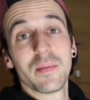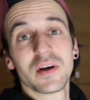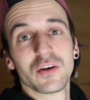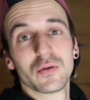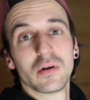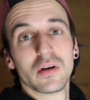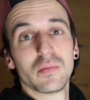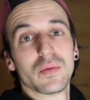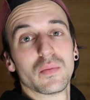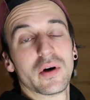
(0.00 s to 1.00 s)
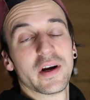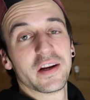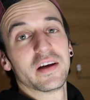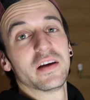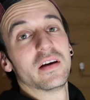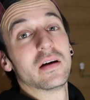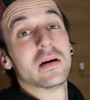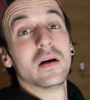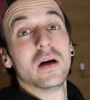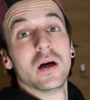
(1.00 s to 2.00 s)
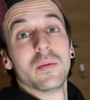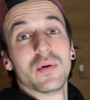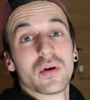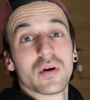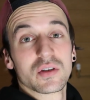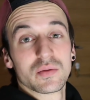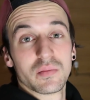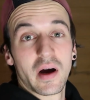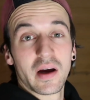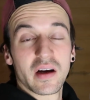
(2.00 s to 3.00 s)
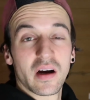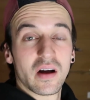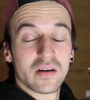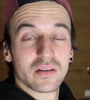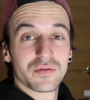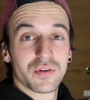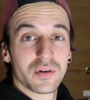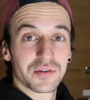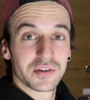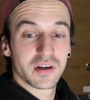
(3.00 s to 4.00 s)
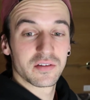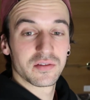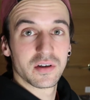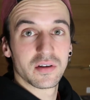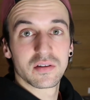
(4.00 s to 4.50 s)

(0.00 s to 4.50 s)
I'm gonna do a little bit more editing here because my car is full of stuff and